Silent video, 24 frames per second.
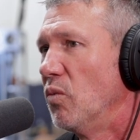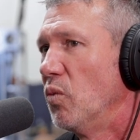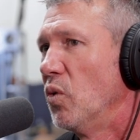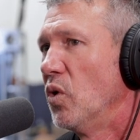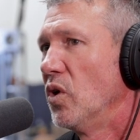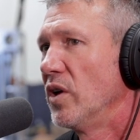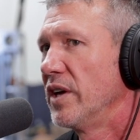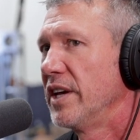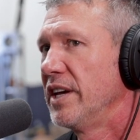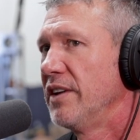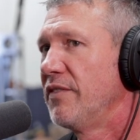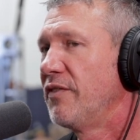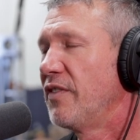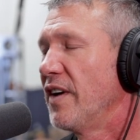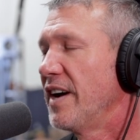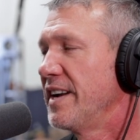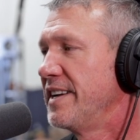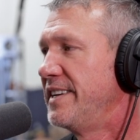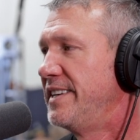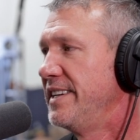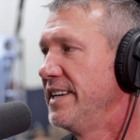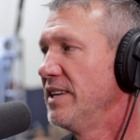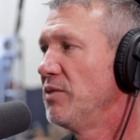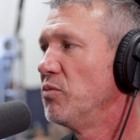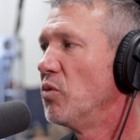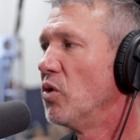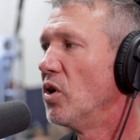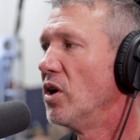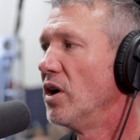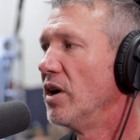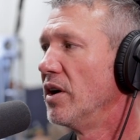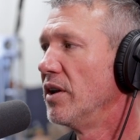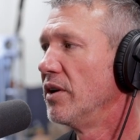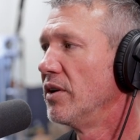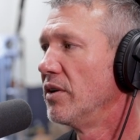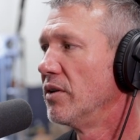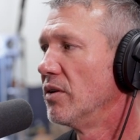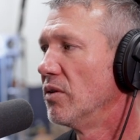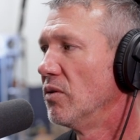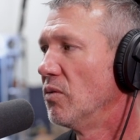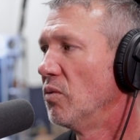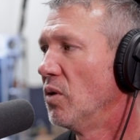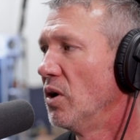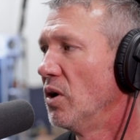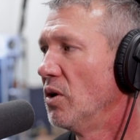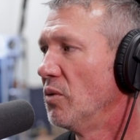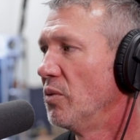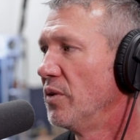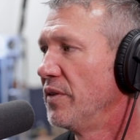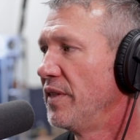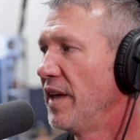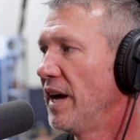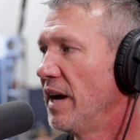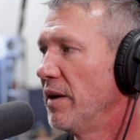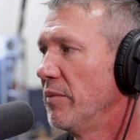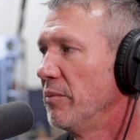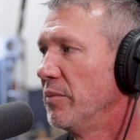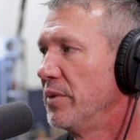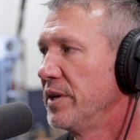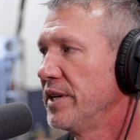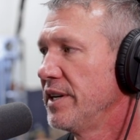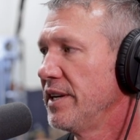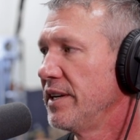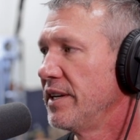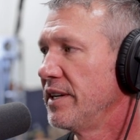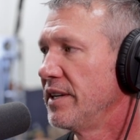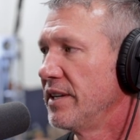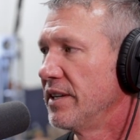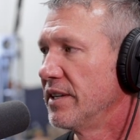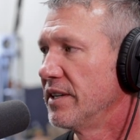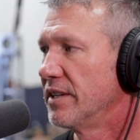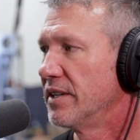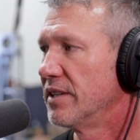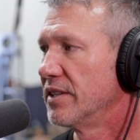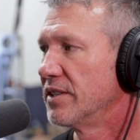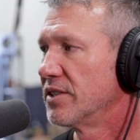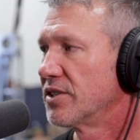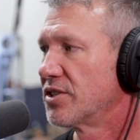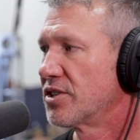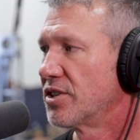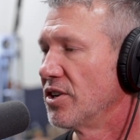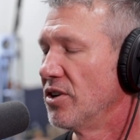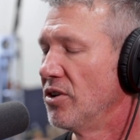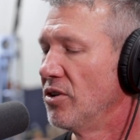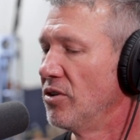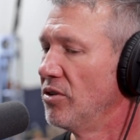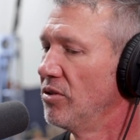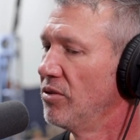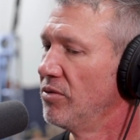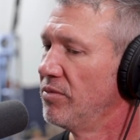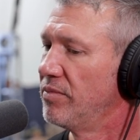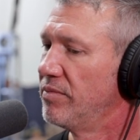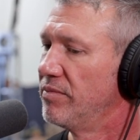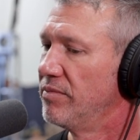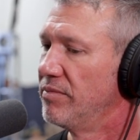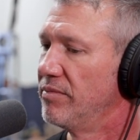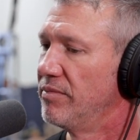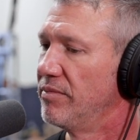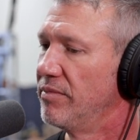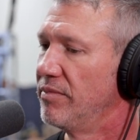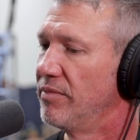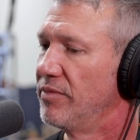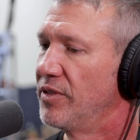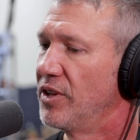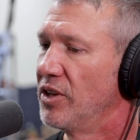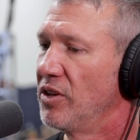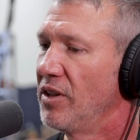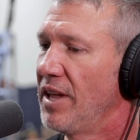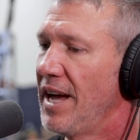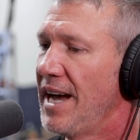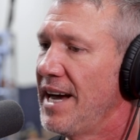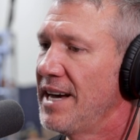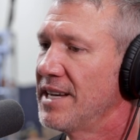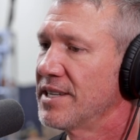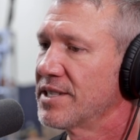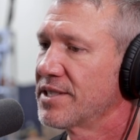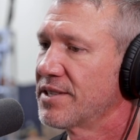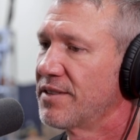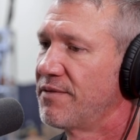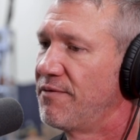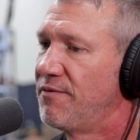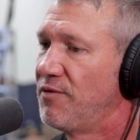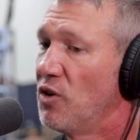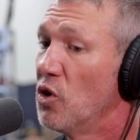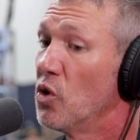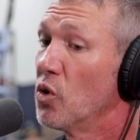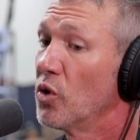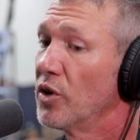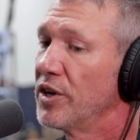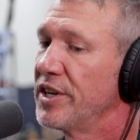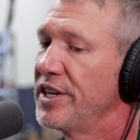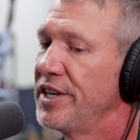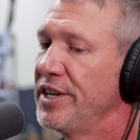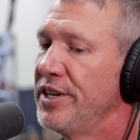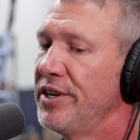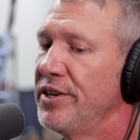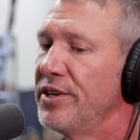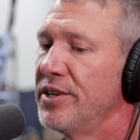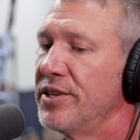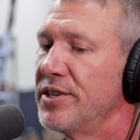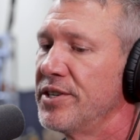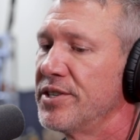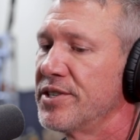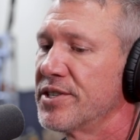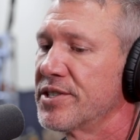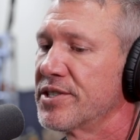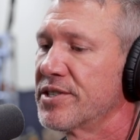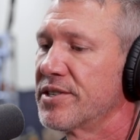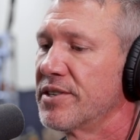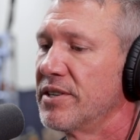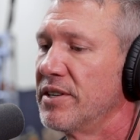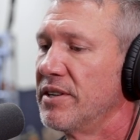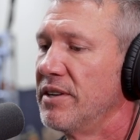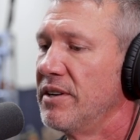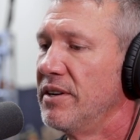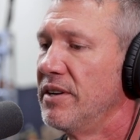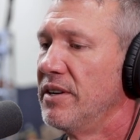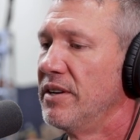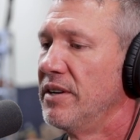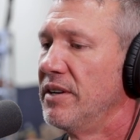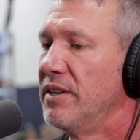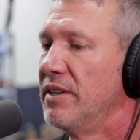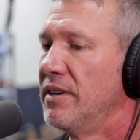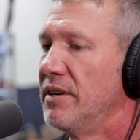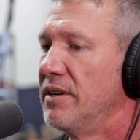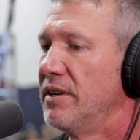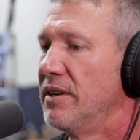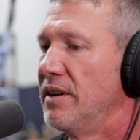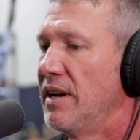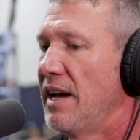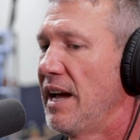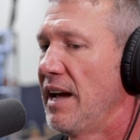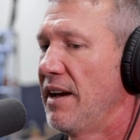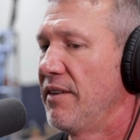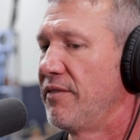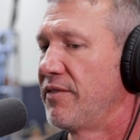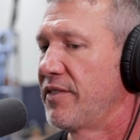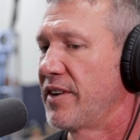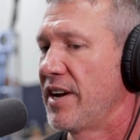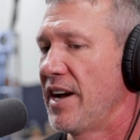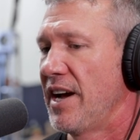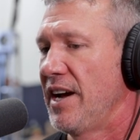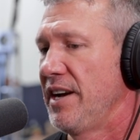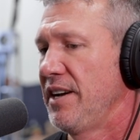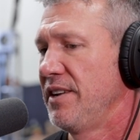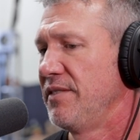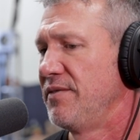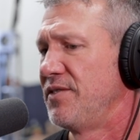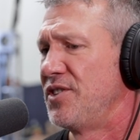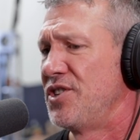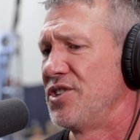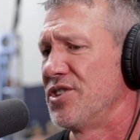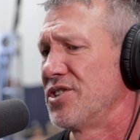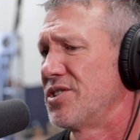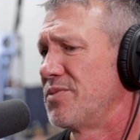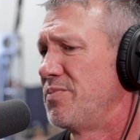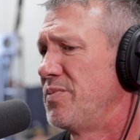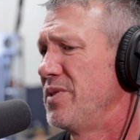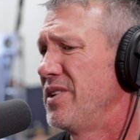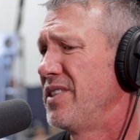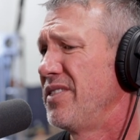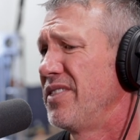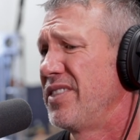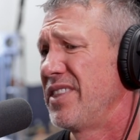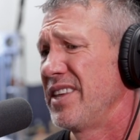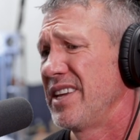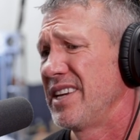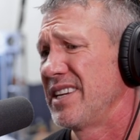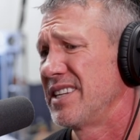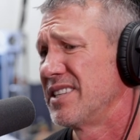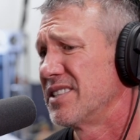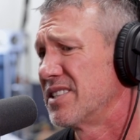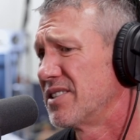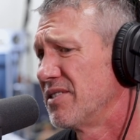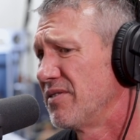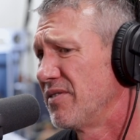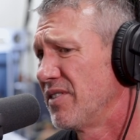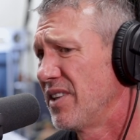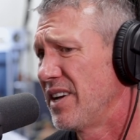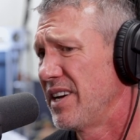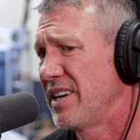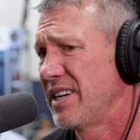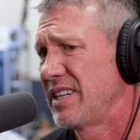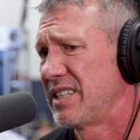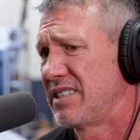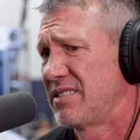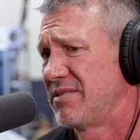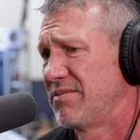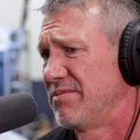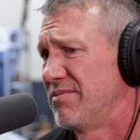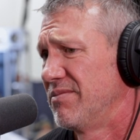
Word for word: well, if I did one, what would that be? So the last four years have kind of just been things of like,